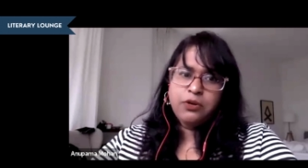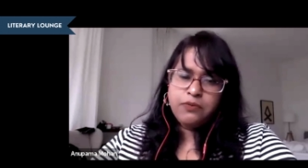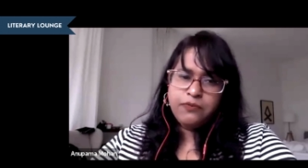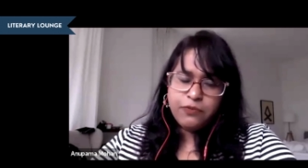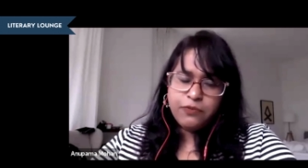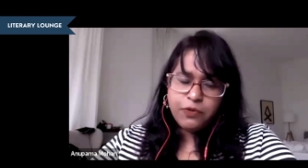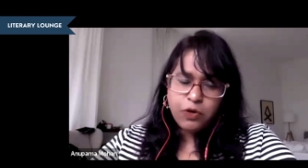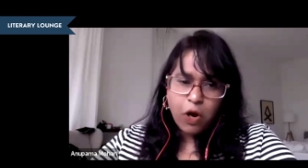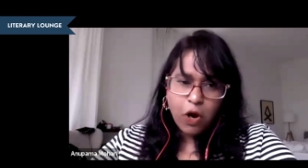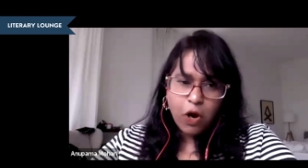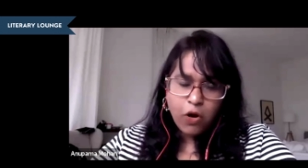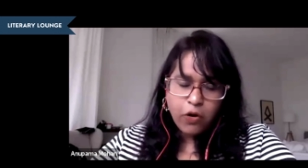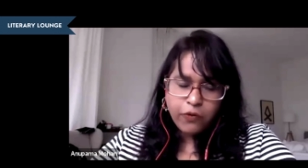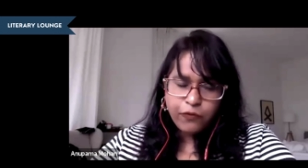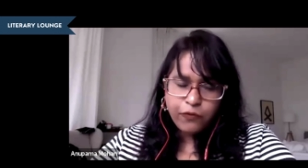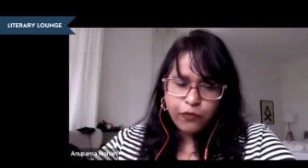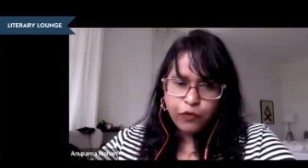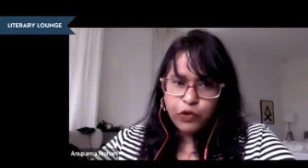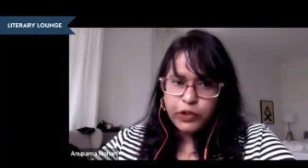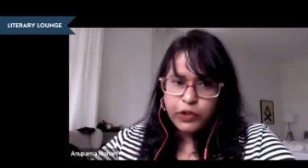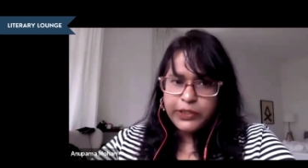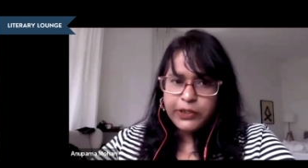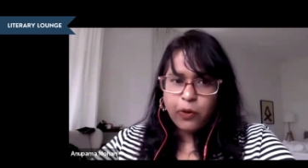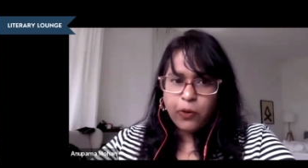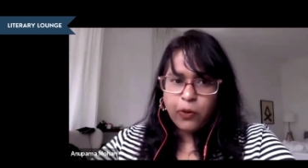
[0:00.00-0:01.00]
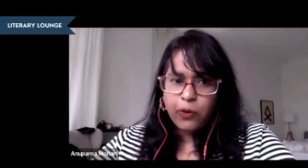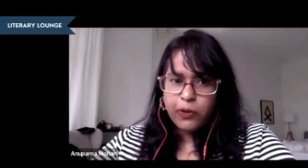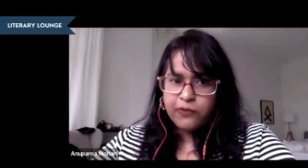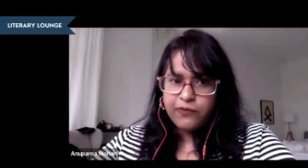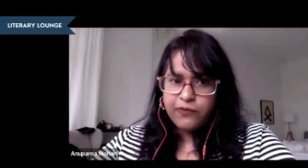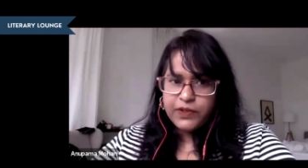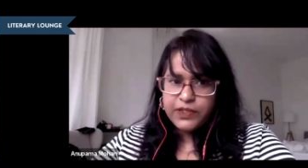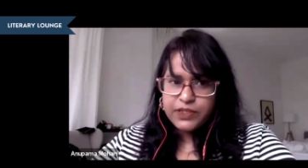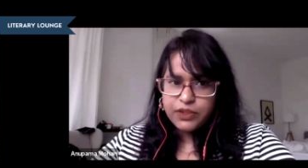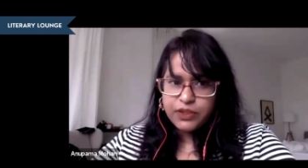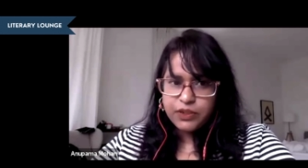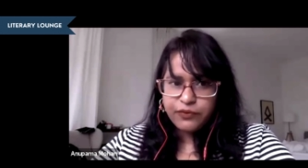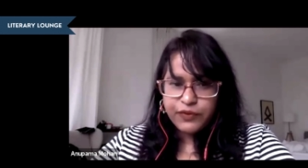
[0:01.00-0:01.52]
nor fully
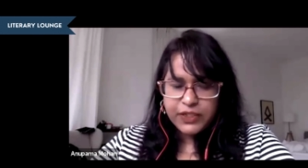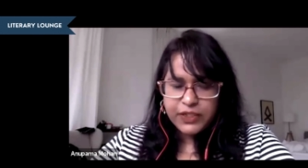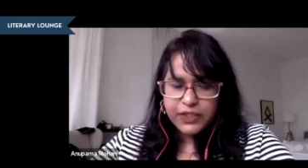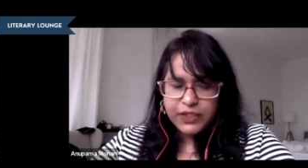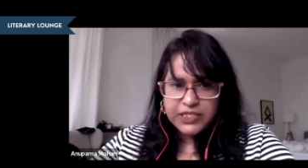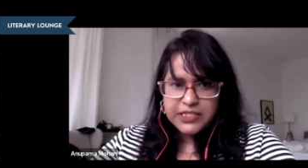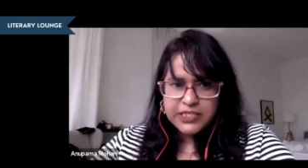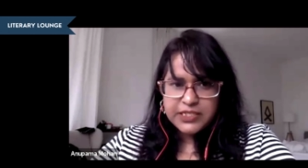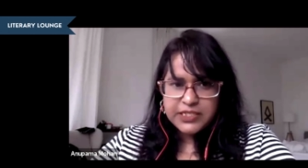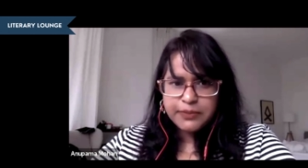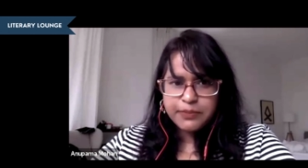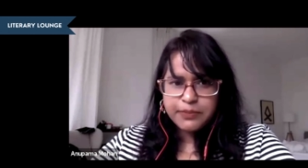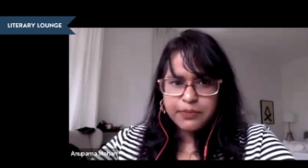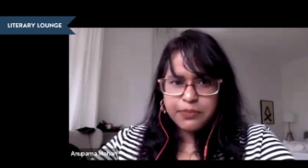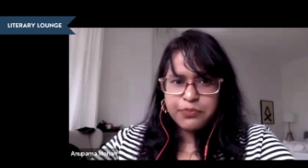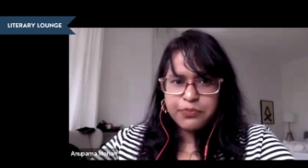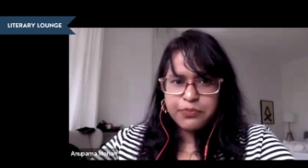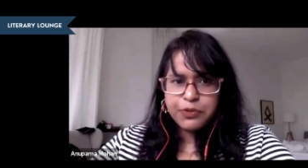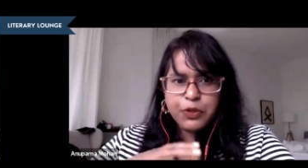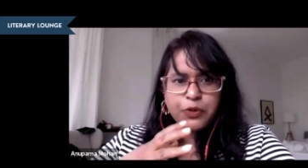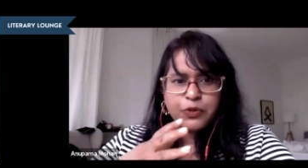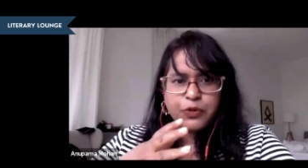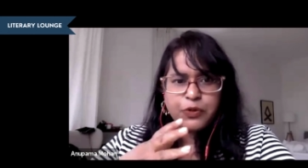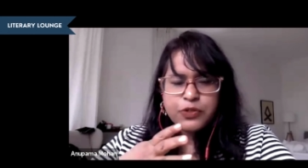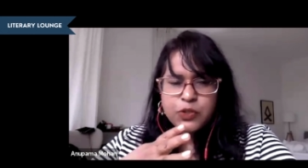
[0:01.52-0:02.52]
always the victim, you know.